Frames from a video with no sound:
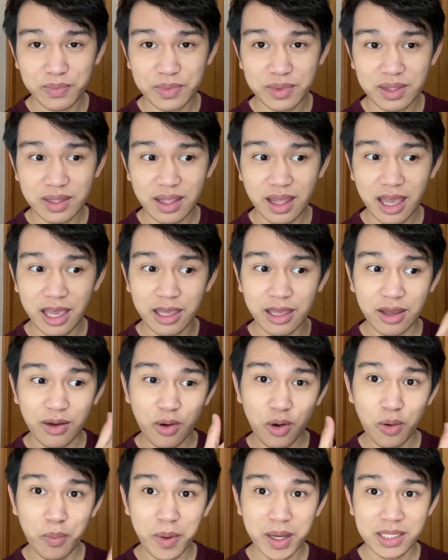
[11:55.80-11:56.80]
I hope
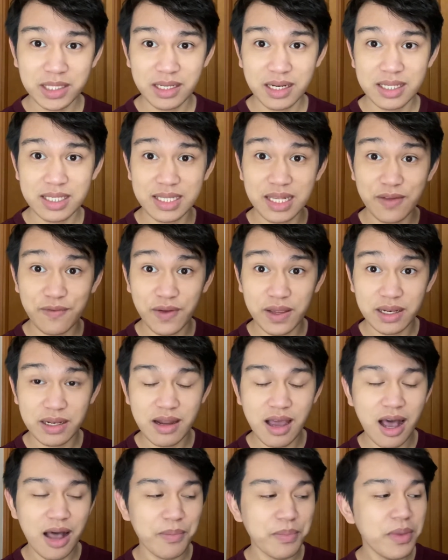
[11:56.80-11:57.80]
I didn't say Vietnam.
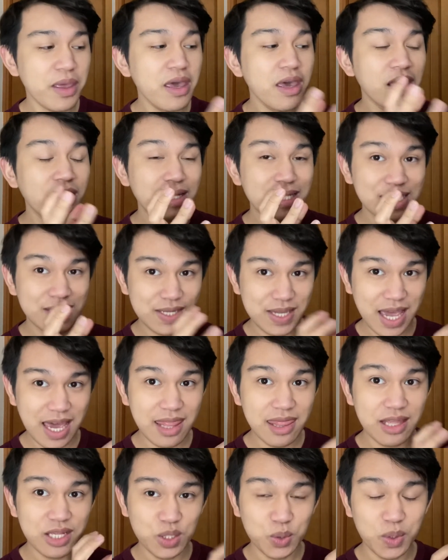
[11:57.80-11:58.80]
So yeah,
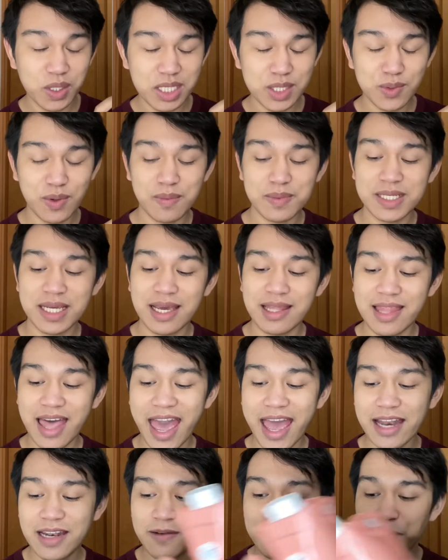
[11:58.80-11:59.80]
this one is from Thailand.
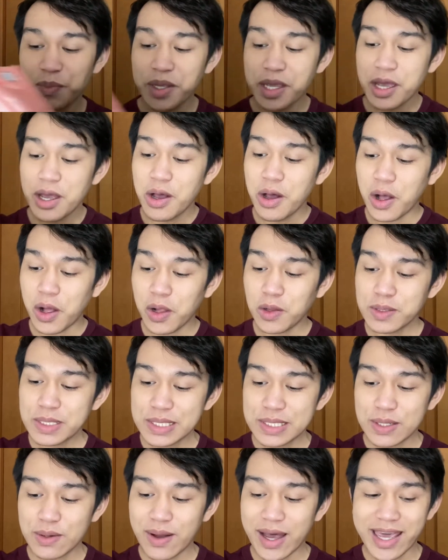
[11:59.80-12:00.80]
Also,
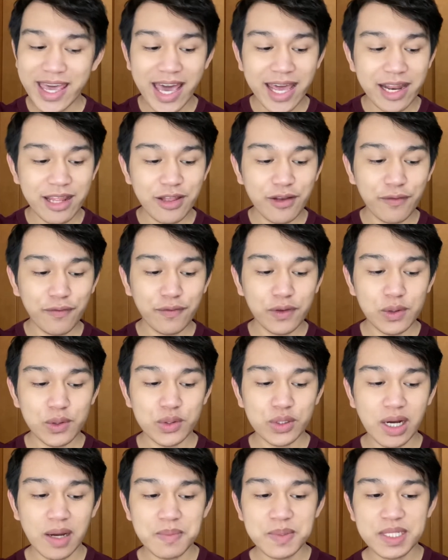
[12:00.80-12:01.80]
I added a few
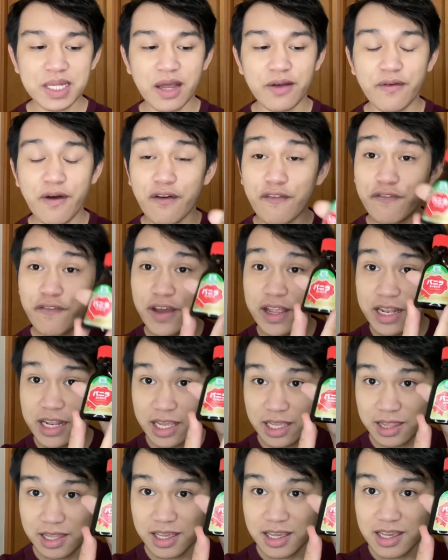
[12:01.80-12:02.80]
drops of
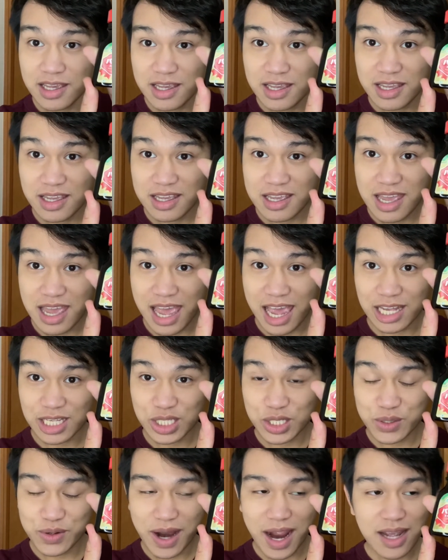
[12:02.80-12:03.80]
vanilla
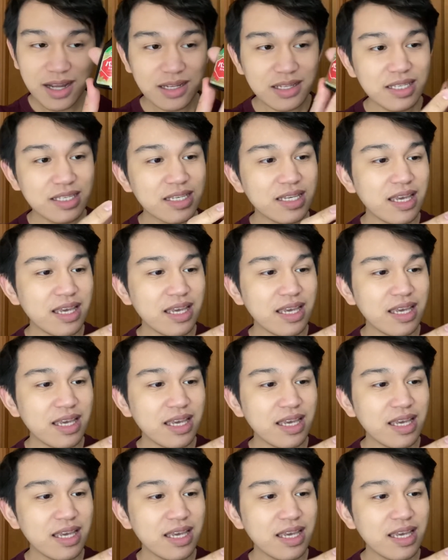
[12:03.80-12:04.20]
extract,